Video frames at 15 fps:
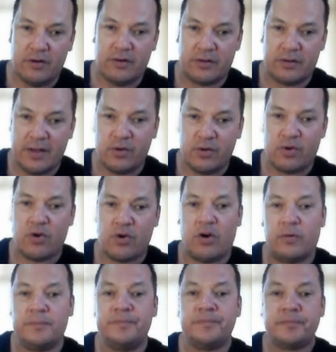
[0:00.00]
then you
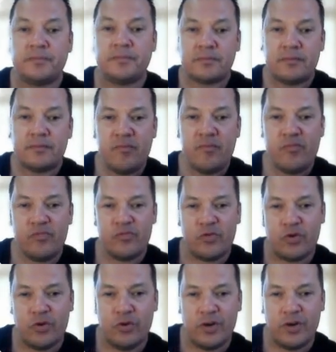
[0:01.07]
go
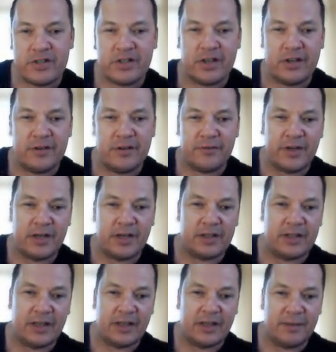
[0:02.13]
to List
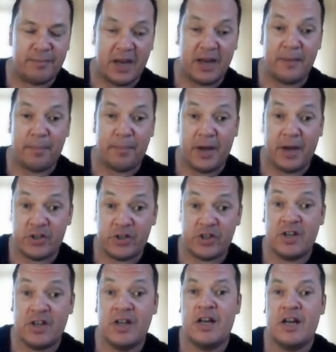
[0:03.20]
Infinity main
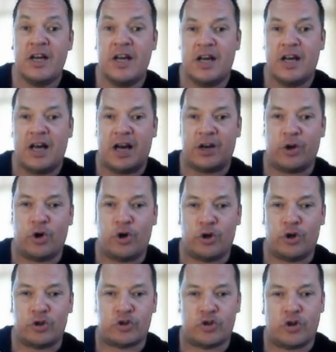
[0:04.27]
page, and
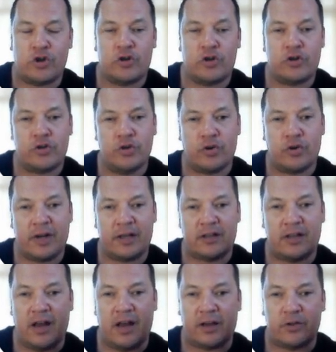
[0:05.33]
also you get
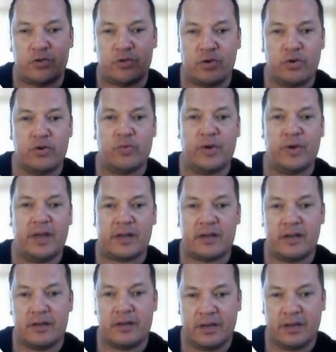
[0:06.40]
like 2 week
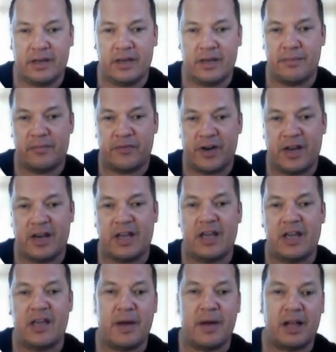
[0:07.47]
free
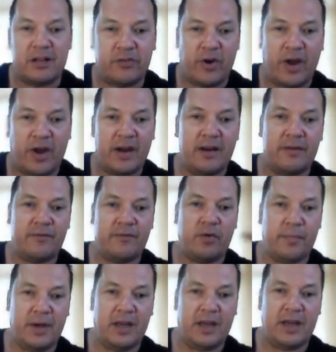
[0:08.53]
email training
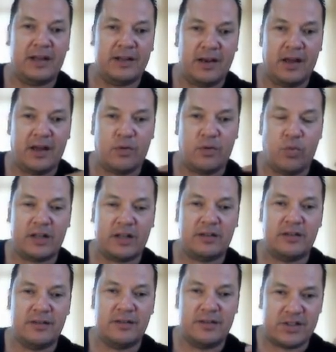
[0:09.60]
from me, like
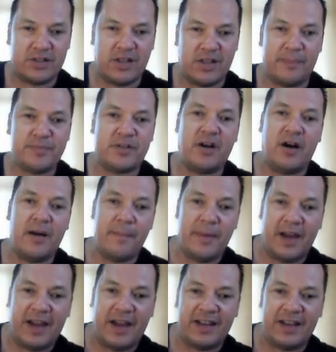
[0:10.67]
what steps I
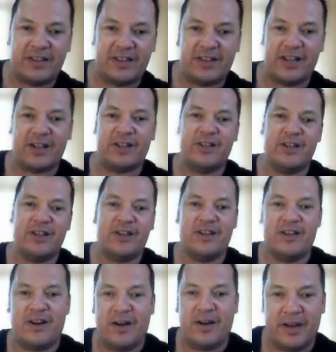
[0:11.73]
made that
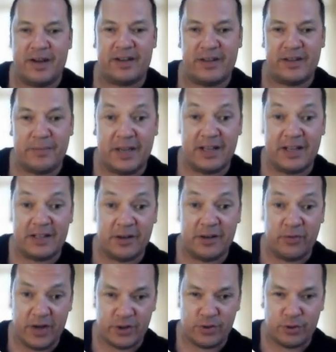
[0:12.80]
I made immediately
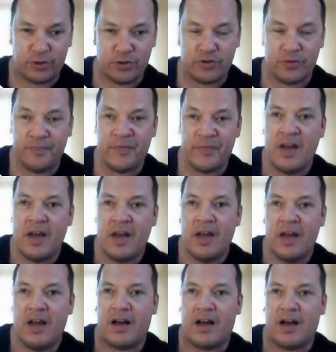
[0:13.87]
results.
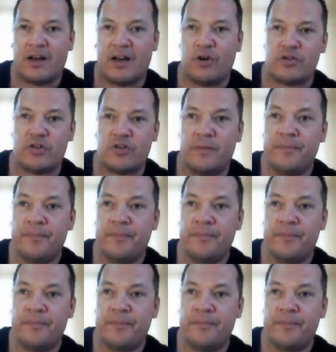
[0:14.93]
And also